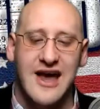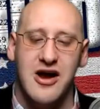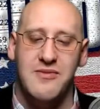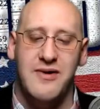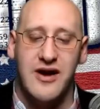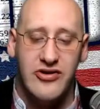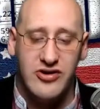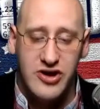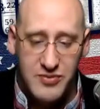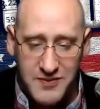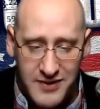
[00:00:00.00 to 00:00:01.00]
about other
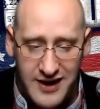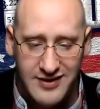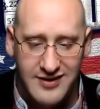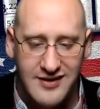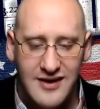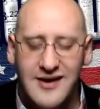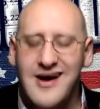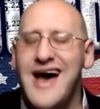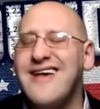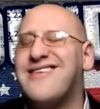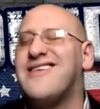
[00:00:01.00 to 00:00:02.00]
human beings,
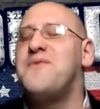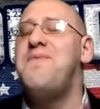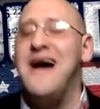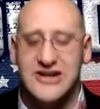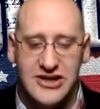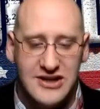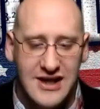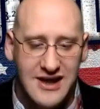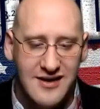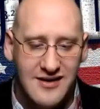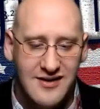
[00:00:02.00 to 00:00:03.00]
especially
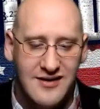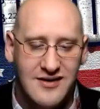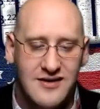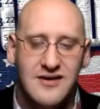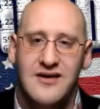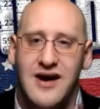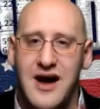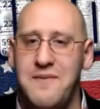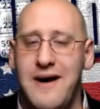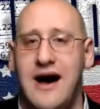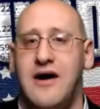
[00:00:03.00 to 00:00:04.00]

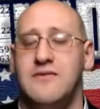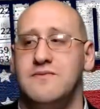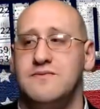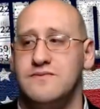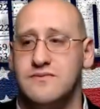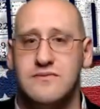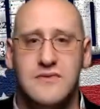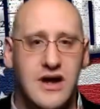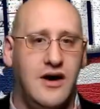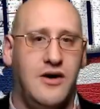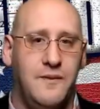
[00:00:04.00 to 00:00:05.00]
about, you
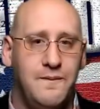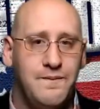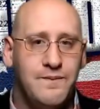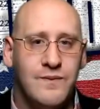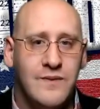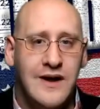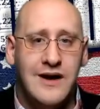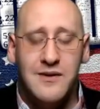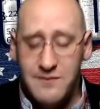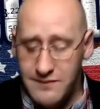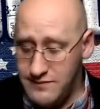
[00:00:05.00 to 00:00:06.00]
know,
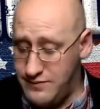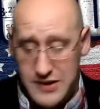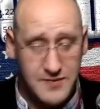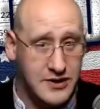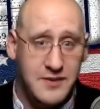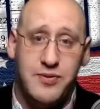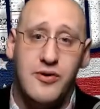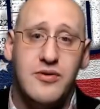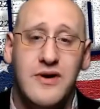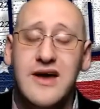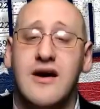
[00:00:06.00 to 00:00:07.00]
people in Puerto
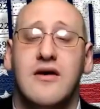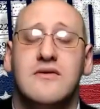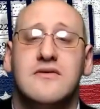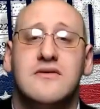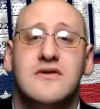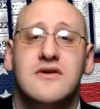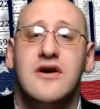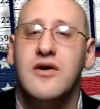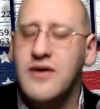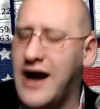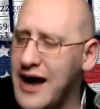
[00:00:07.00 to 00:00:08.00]
Rico.
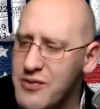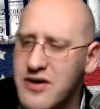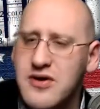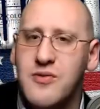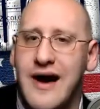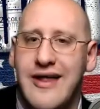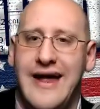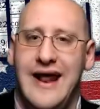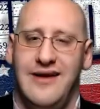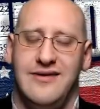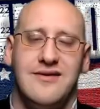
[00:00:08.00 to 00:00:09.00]
I wonder why that
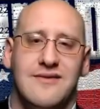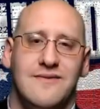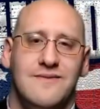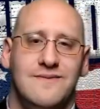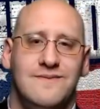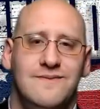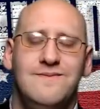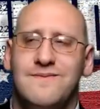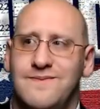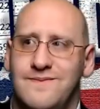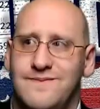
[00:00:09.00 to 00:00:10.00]
is. I mean,